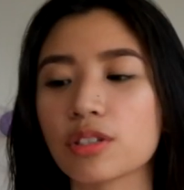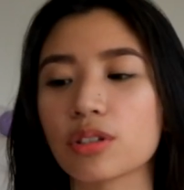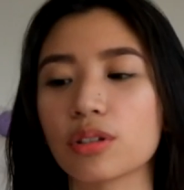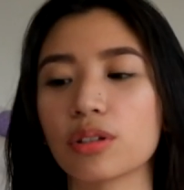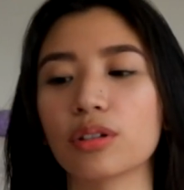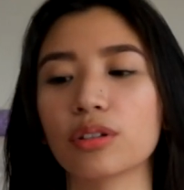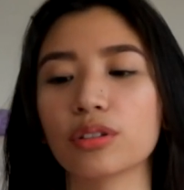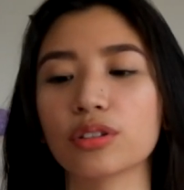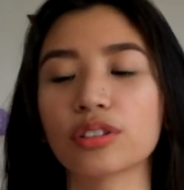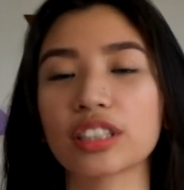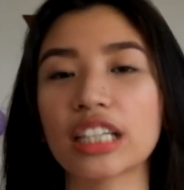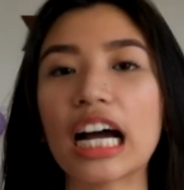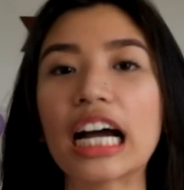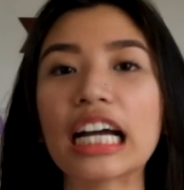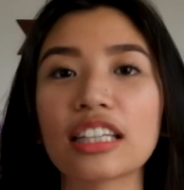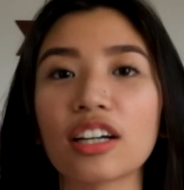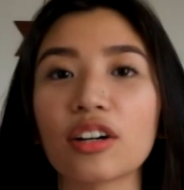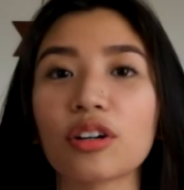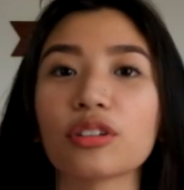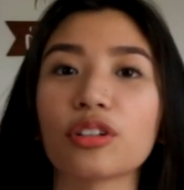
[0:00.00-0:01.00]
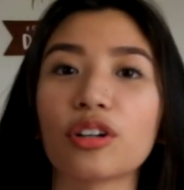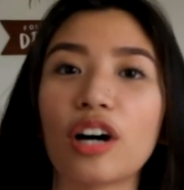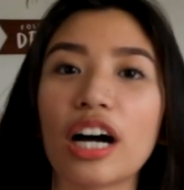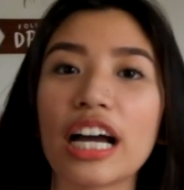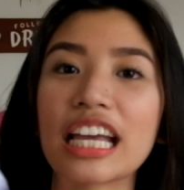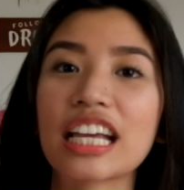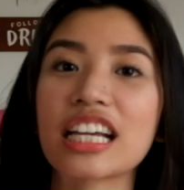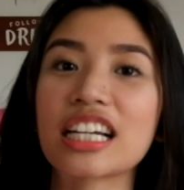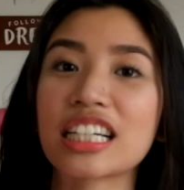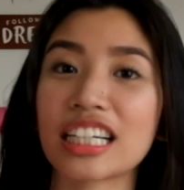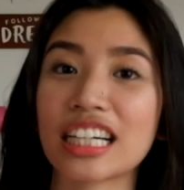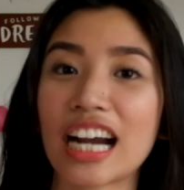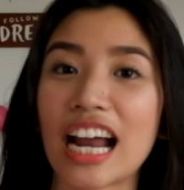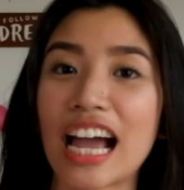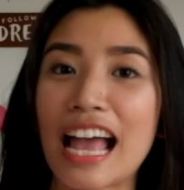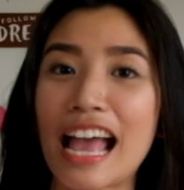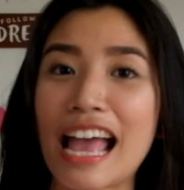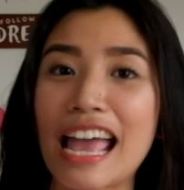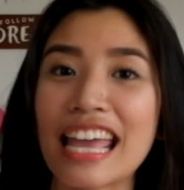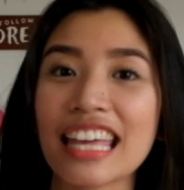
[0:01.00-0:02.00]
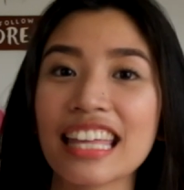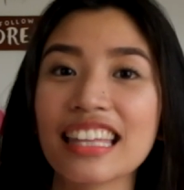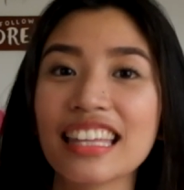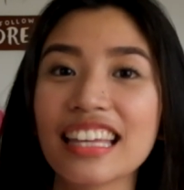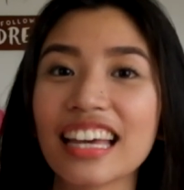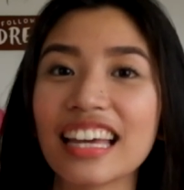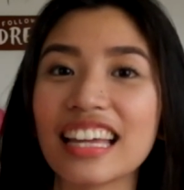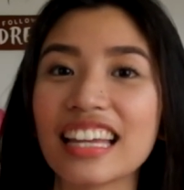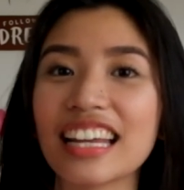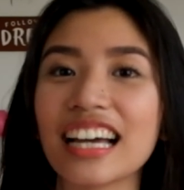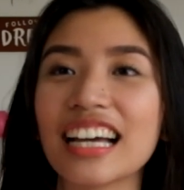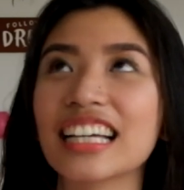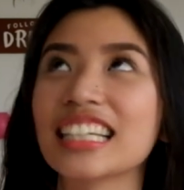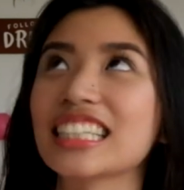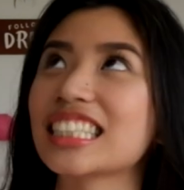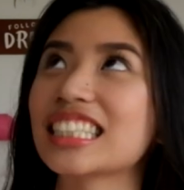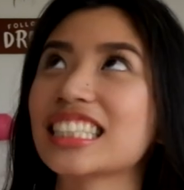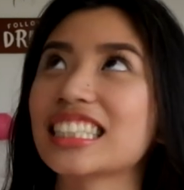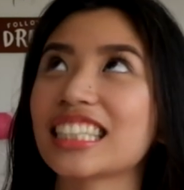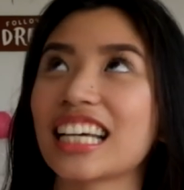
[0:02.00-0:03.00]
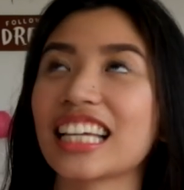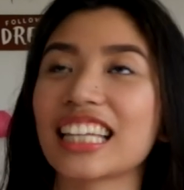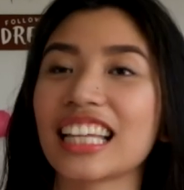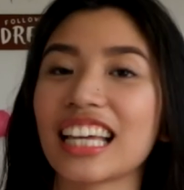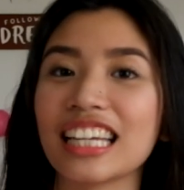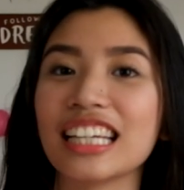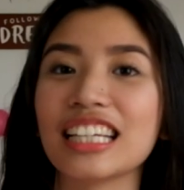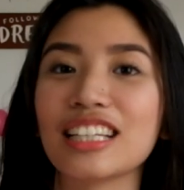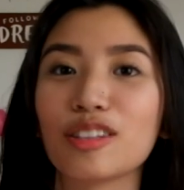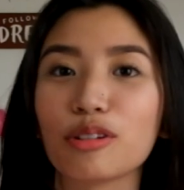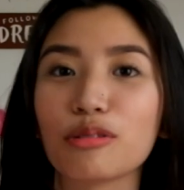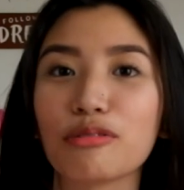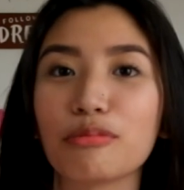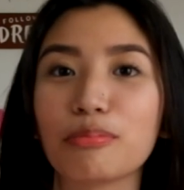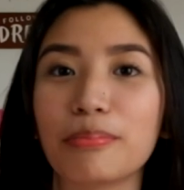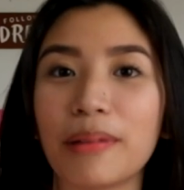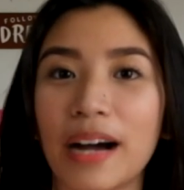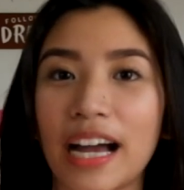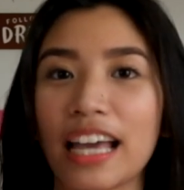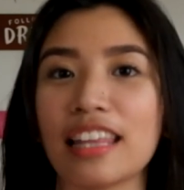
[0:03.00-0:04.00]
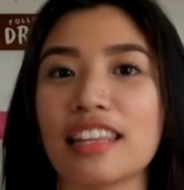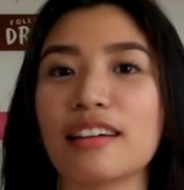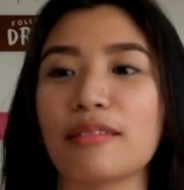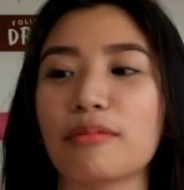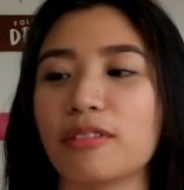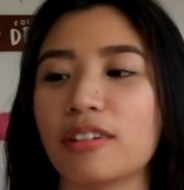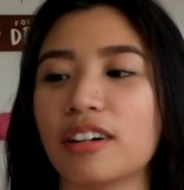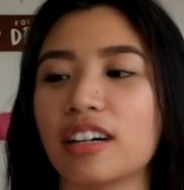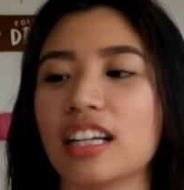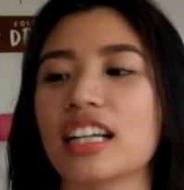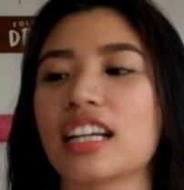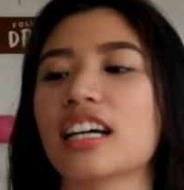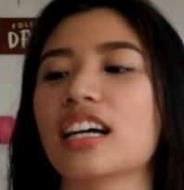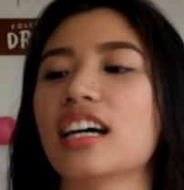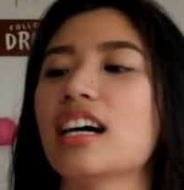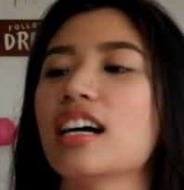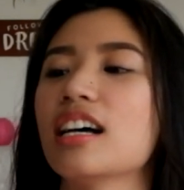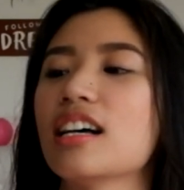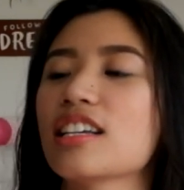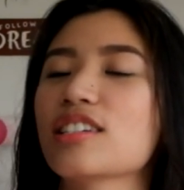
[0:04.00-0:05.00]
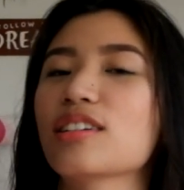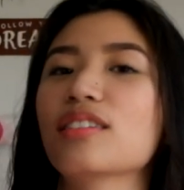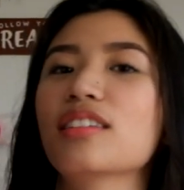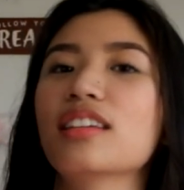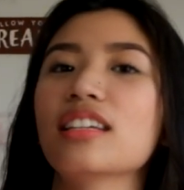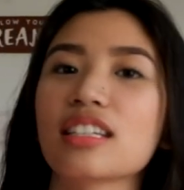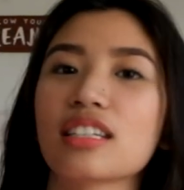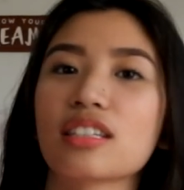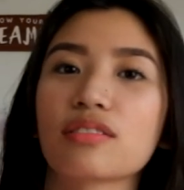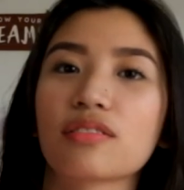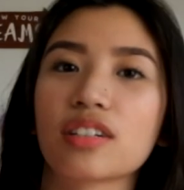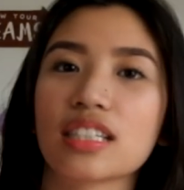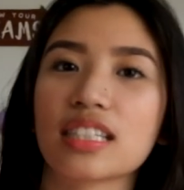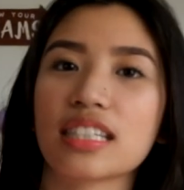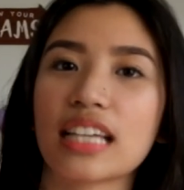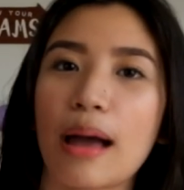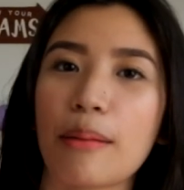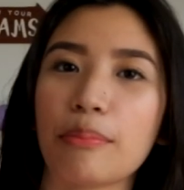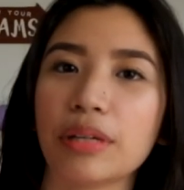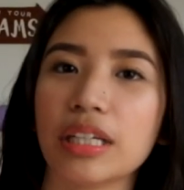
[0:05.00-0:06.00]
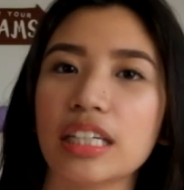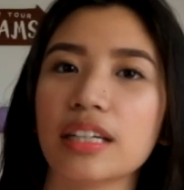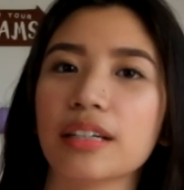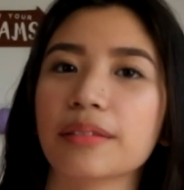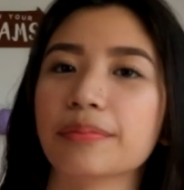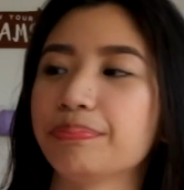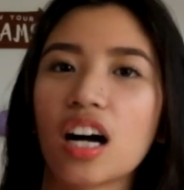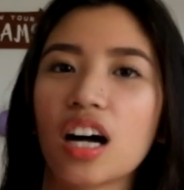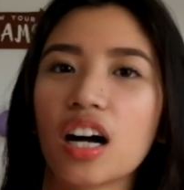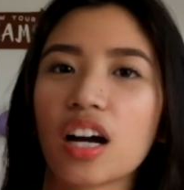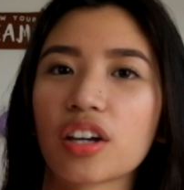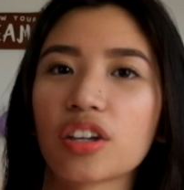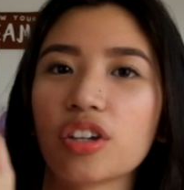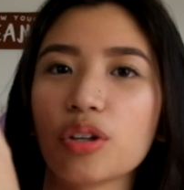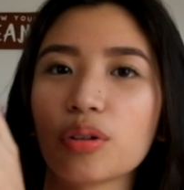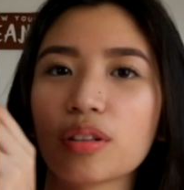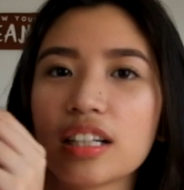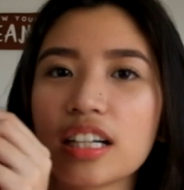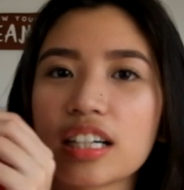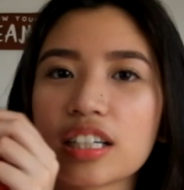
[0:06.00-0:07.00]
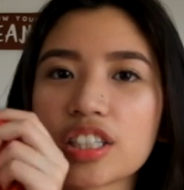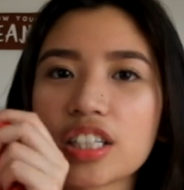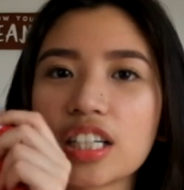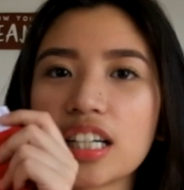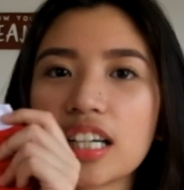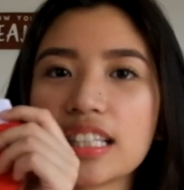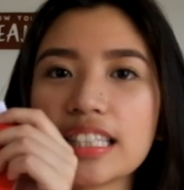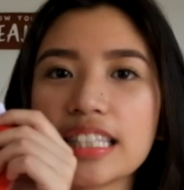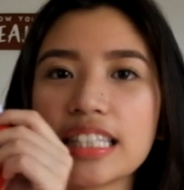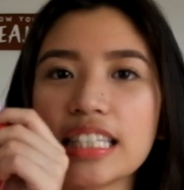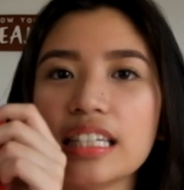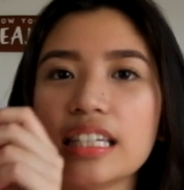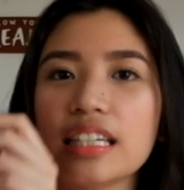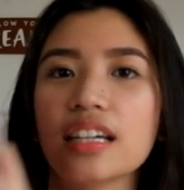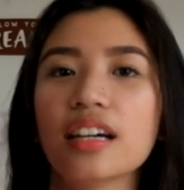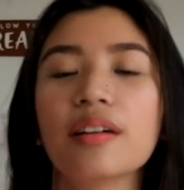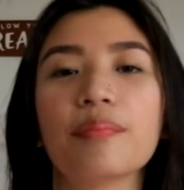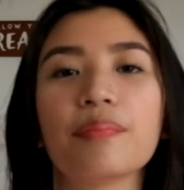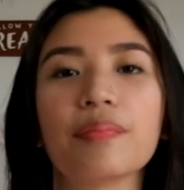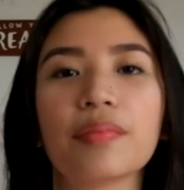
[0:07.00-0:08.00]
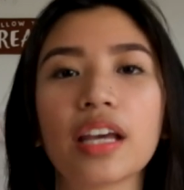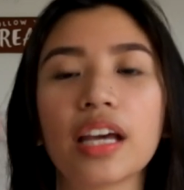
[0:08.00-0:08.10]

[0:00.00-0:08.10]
So, nung nakita ko to, I cried and shit, I need to buy them one. So, this is for Sammy. Cute lang siya na tee.